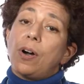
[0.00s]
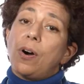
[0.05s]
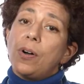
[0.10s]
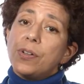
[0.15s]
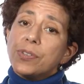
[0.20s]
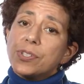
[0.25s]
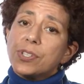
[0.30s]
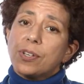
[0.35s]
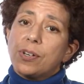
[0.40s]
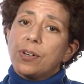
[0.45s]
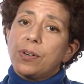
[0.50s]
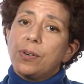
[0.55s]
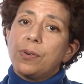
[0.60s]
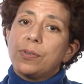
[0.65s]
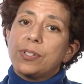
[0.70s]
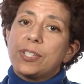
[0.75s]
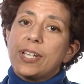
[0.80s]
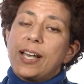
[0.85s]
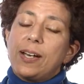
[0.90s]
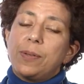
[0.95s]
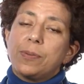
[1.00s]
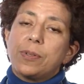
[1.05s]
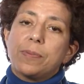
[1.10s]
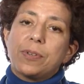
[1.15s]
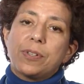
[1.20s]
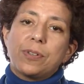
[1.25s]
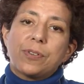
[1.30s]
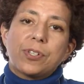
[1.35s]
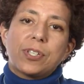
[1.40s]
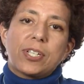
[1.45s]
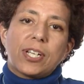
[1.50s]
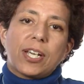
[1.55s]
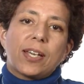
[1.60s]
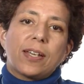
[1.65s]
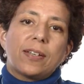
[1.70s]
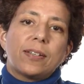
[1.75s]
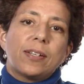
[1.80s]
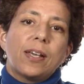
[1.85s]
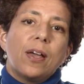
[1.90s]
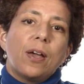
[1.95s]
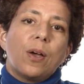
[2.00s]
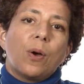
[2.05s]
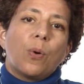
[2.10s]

also to help them understand